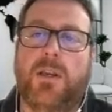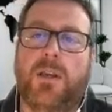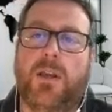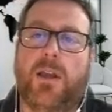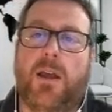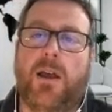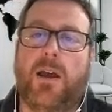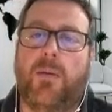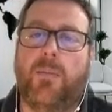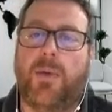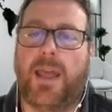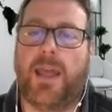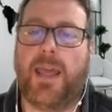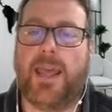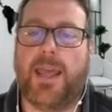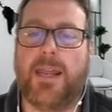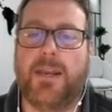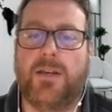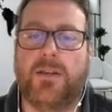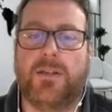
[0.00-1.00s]

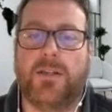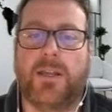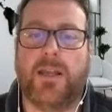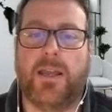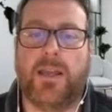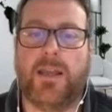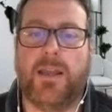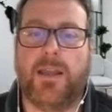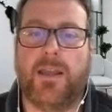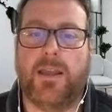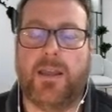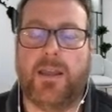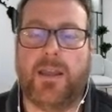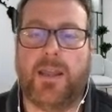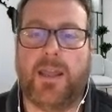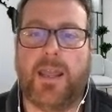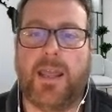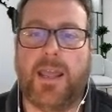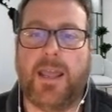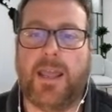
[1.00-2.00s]
and
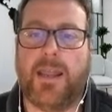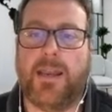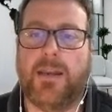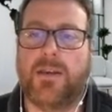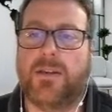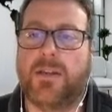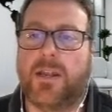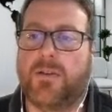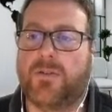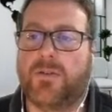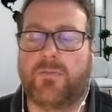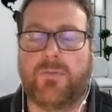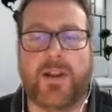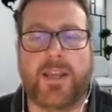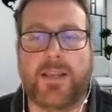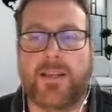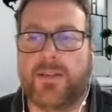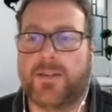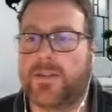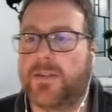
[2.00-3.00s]
to
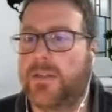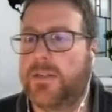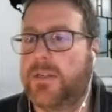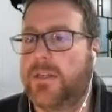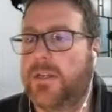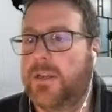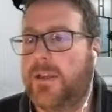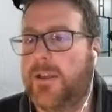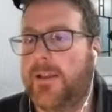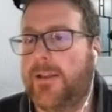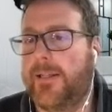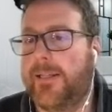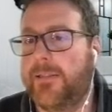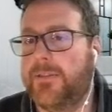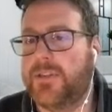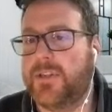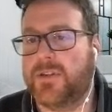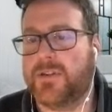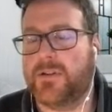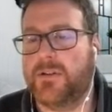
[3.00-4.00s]
raise
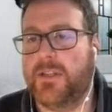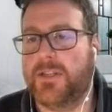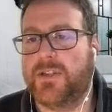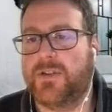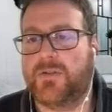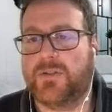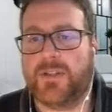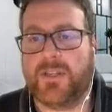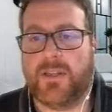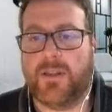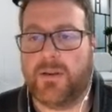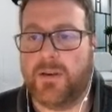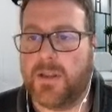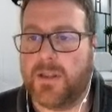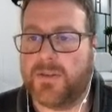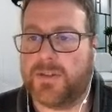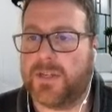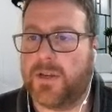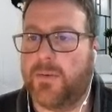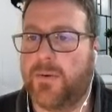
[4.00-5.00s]
digital literacy
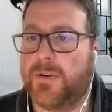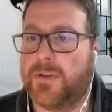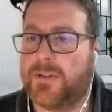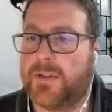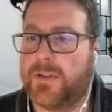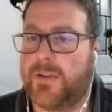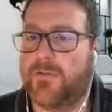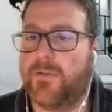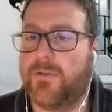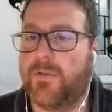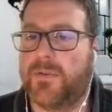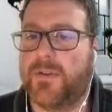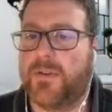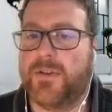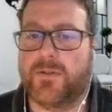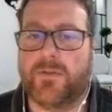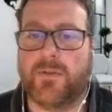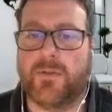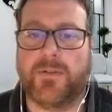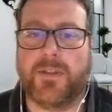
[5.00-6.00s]
and so on and so forth.
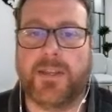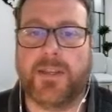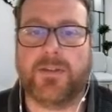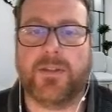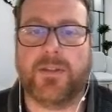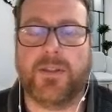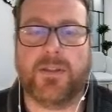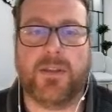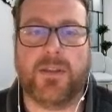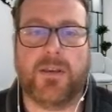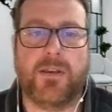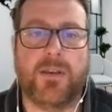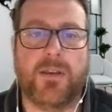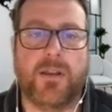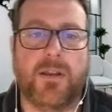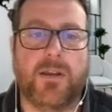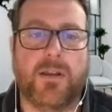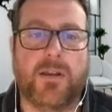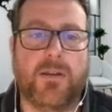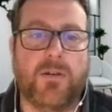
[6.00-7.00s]
These are all things that
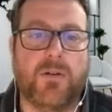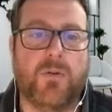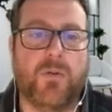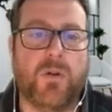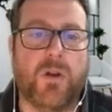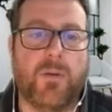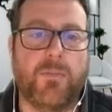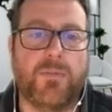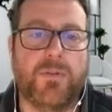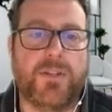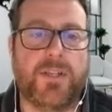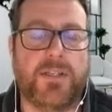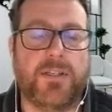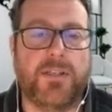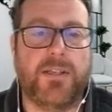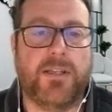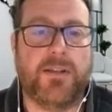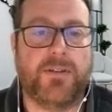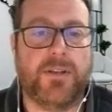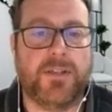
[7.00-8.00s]

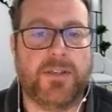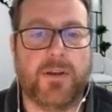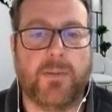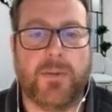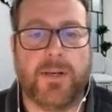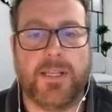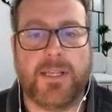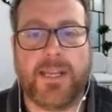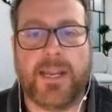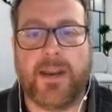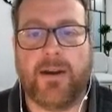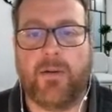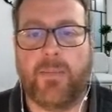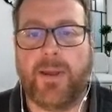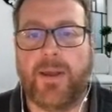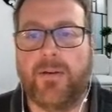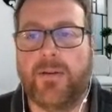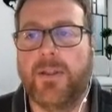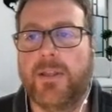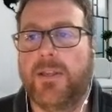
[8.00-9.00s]
ccTLDs commonly care
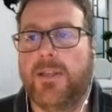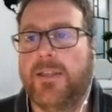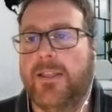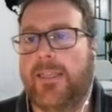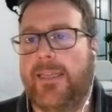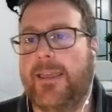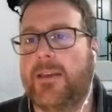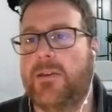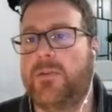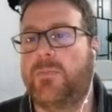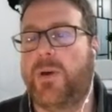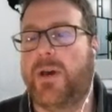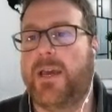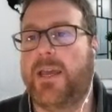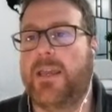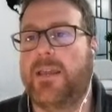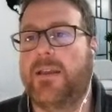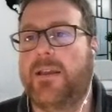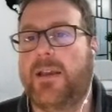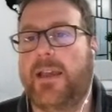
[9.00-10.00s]
about. And
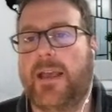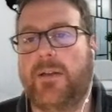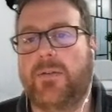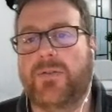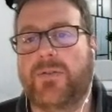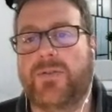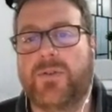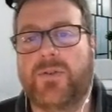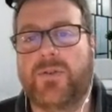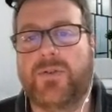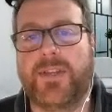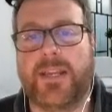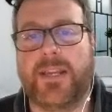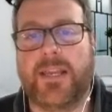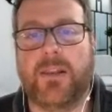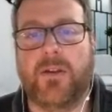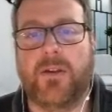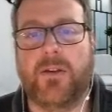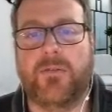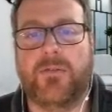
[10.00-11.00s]
by outsourcing a
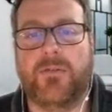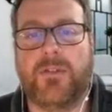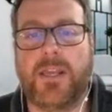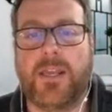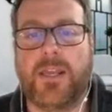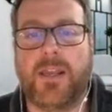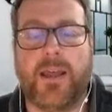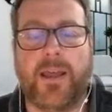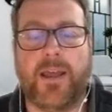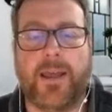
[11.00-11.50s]
lot of the